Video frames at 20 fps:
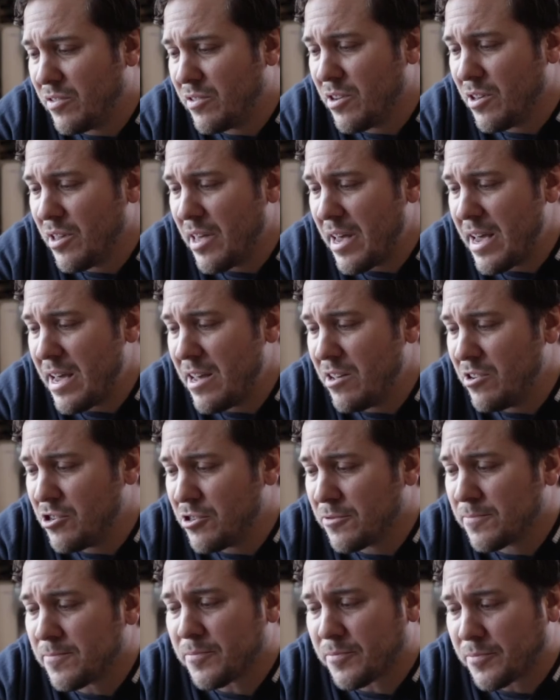still
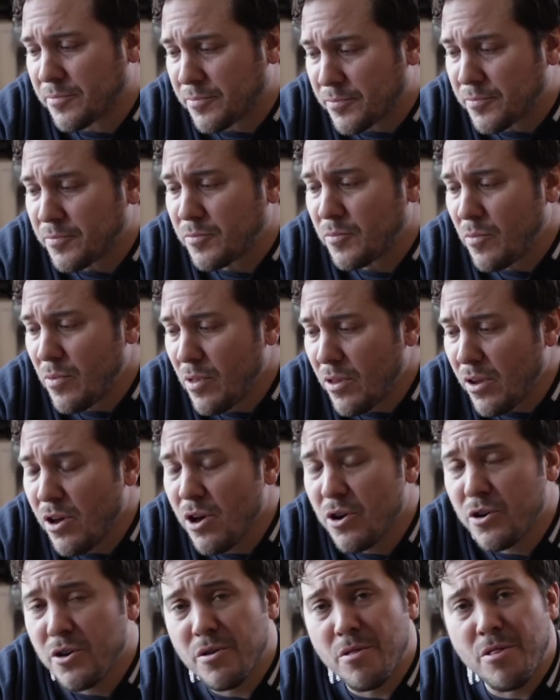age
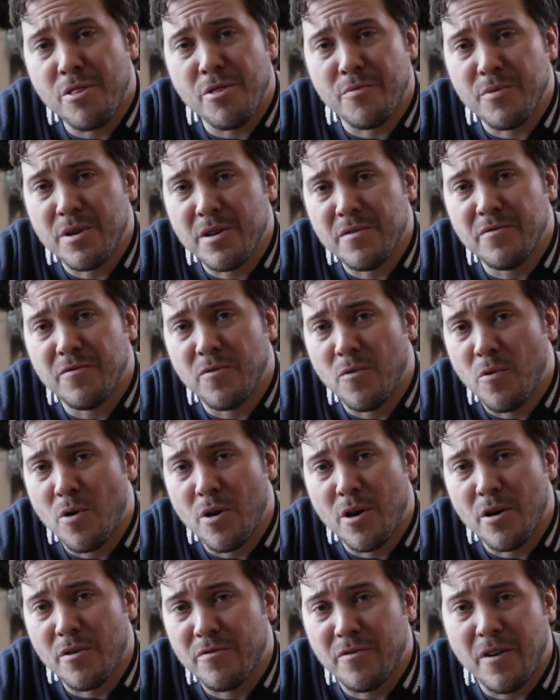a good 3,
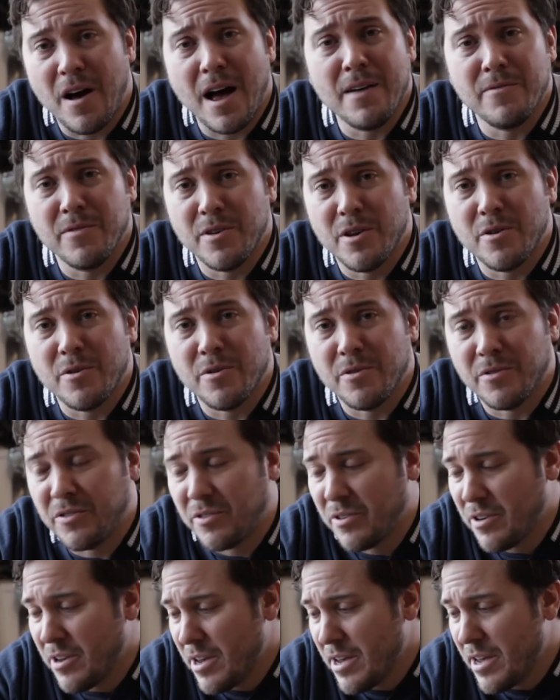4, 5
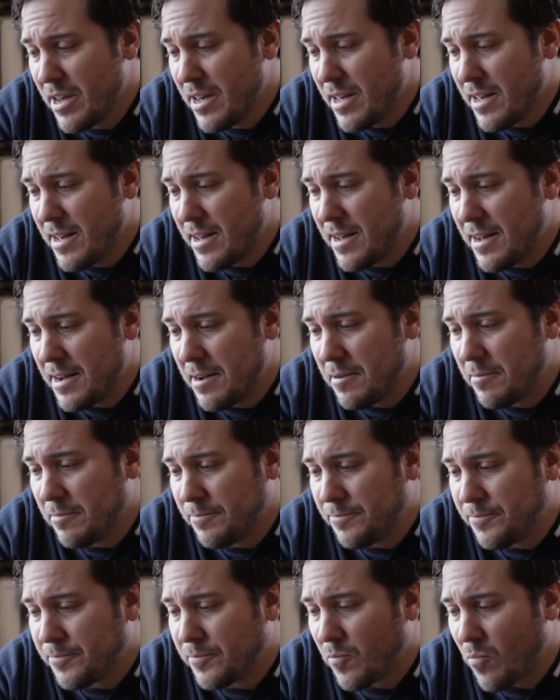years.
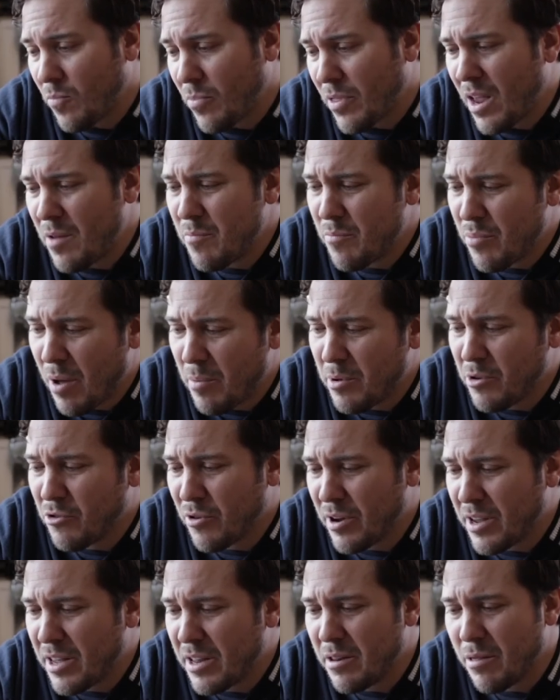I'd probably
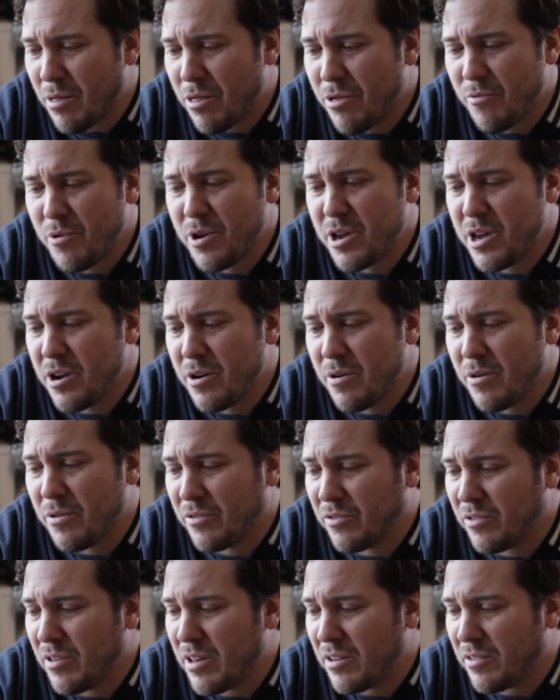drink it in 3
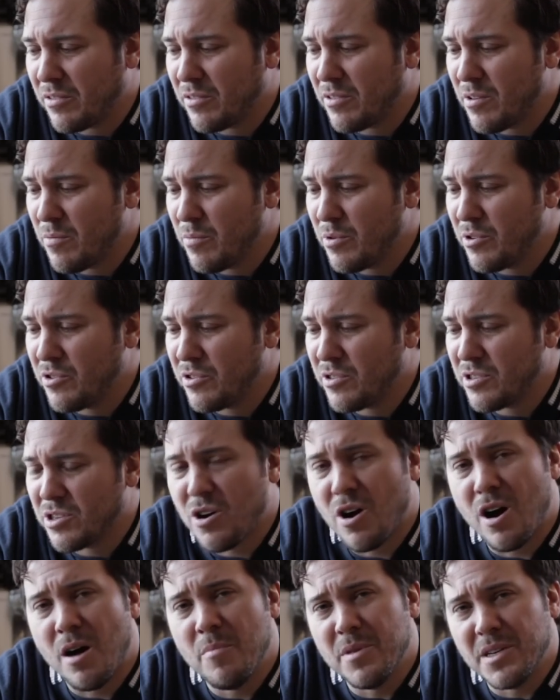years, this. It would just
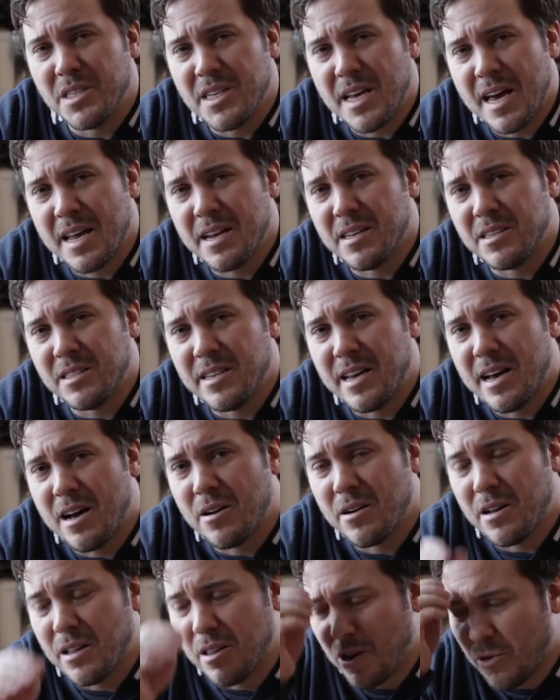calm the tannins
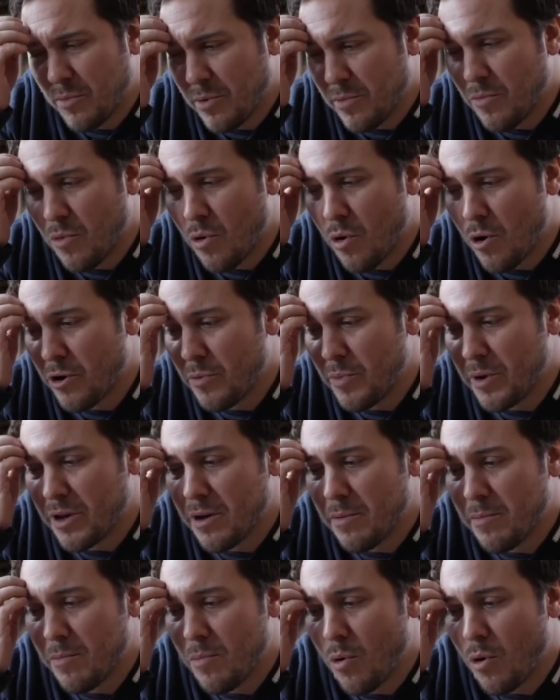down a little bit more,
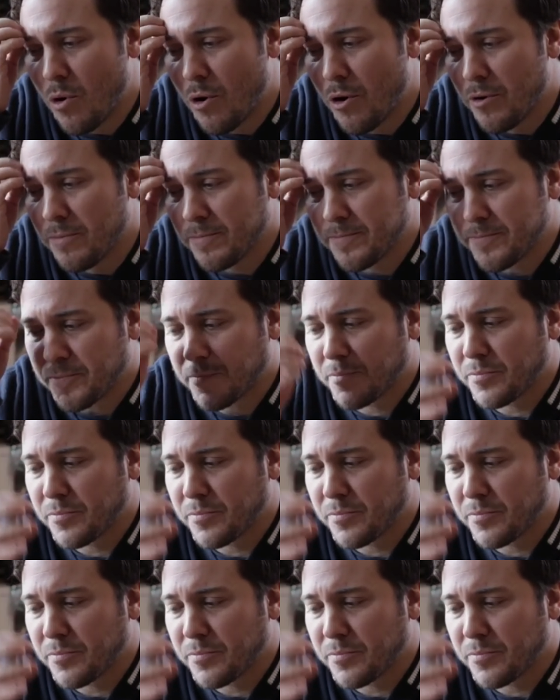become more